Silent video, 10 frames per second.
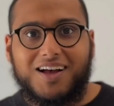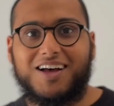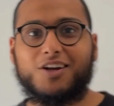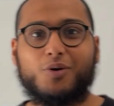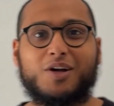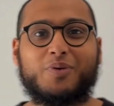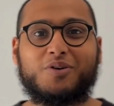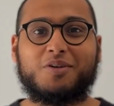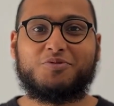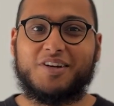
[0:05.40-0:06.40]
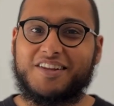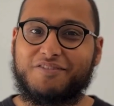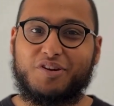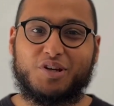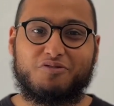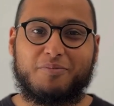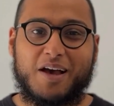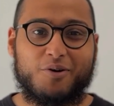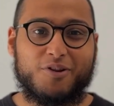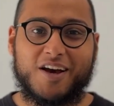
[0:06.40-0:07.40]
Hello and welcome to another video from
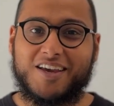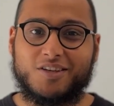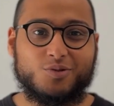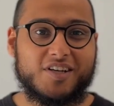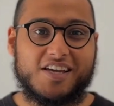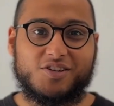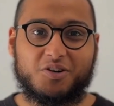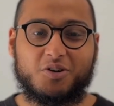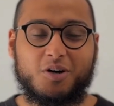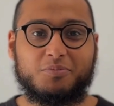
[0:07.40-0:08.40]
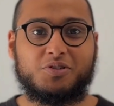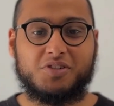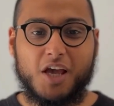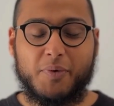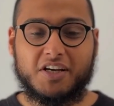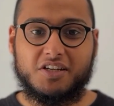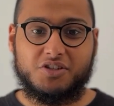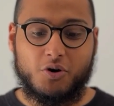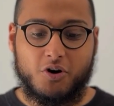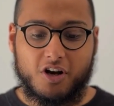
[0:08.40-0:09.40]
healthhireuk.com. Today we're going to
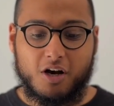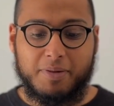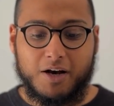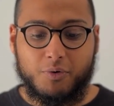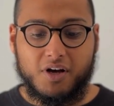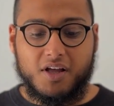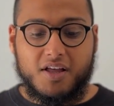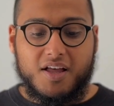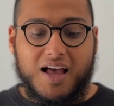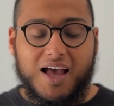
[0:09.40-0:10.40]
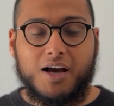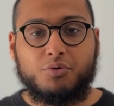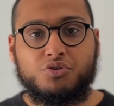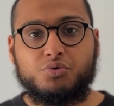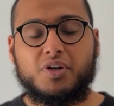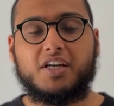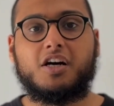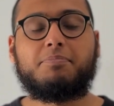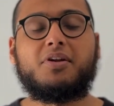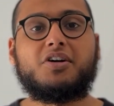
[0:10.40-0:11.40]
talk about how you can
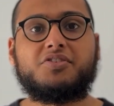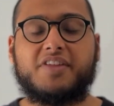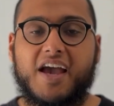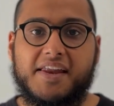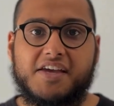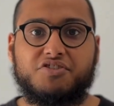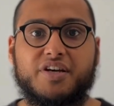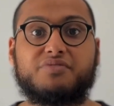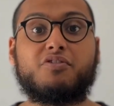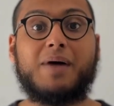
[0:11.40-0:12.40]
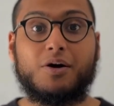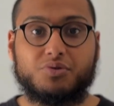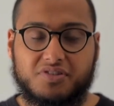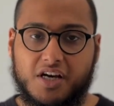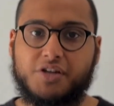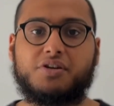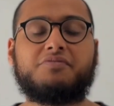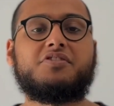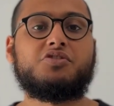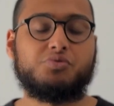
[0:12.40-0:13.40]
apply to the NHS from outside of
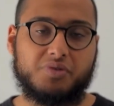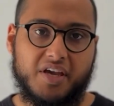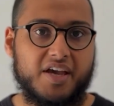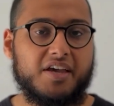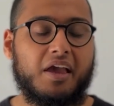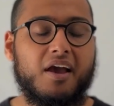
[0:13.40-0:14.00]
the UK.